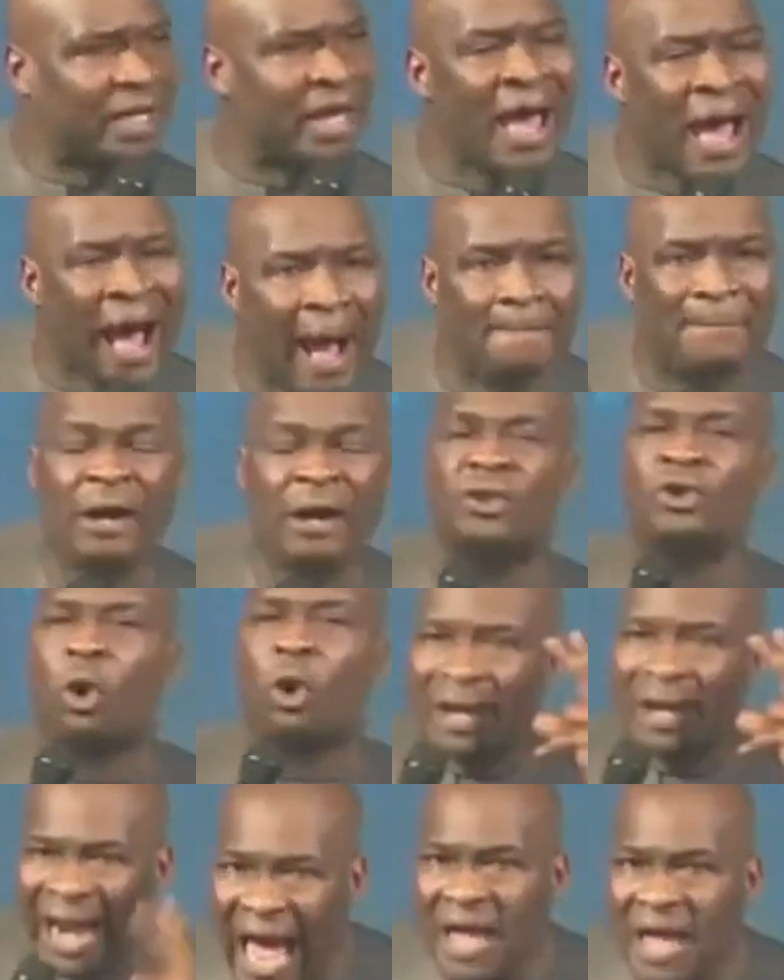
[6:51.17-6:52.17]
about
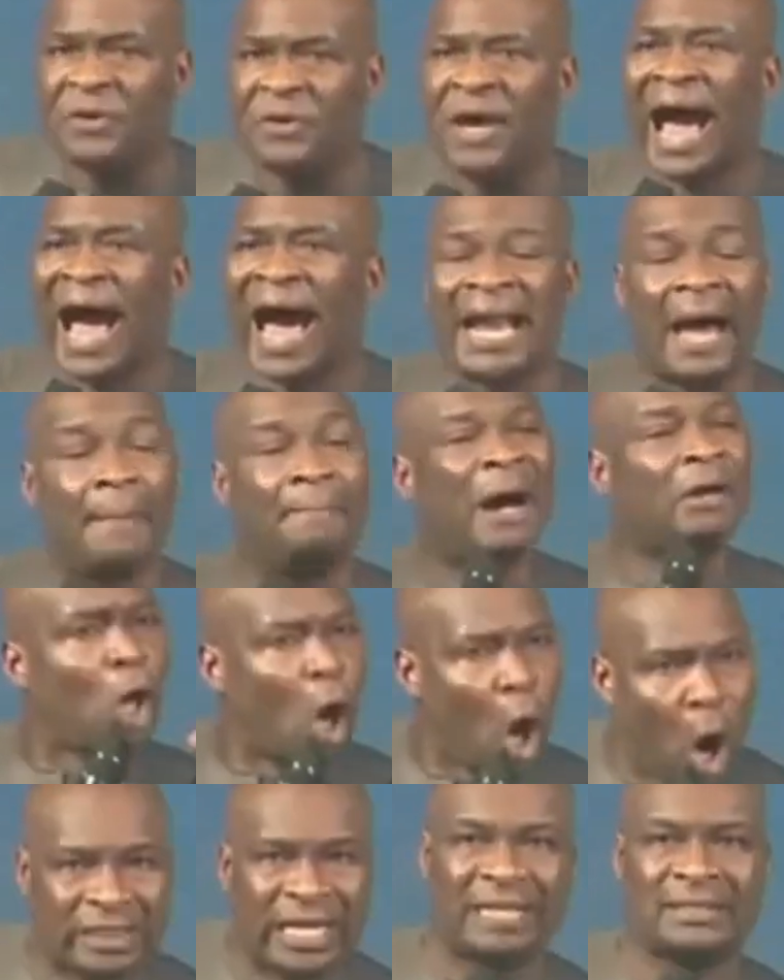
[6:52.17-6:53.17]
your life and
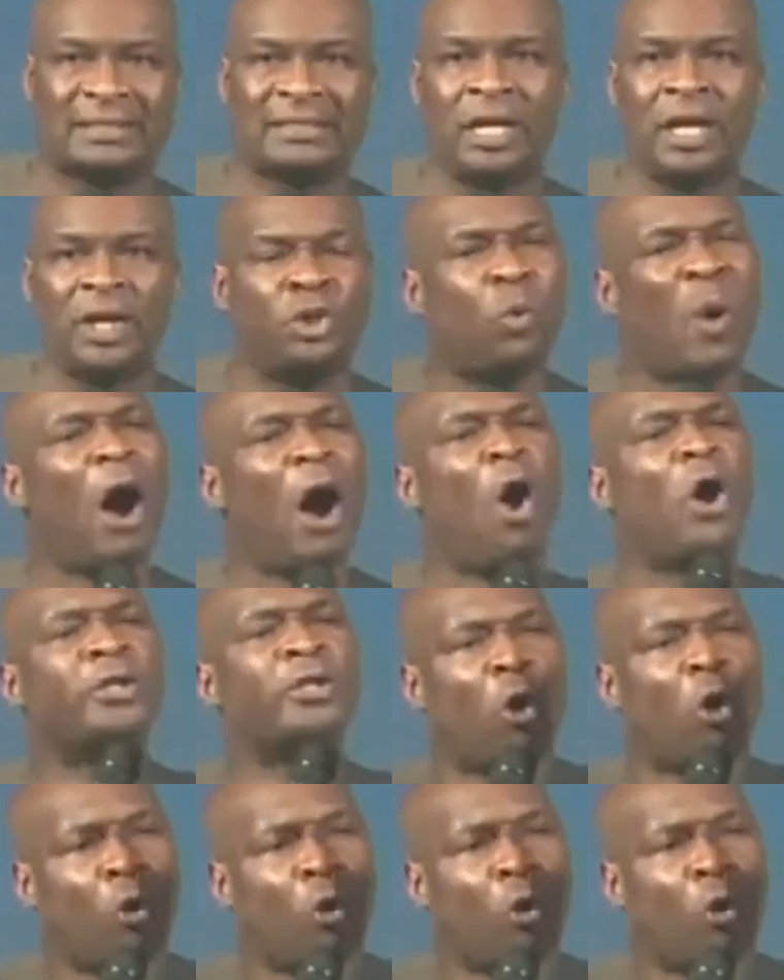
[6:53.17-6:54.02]
about others. You are on your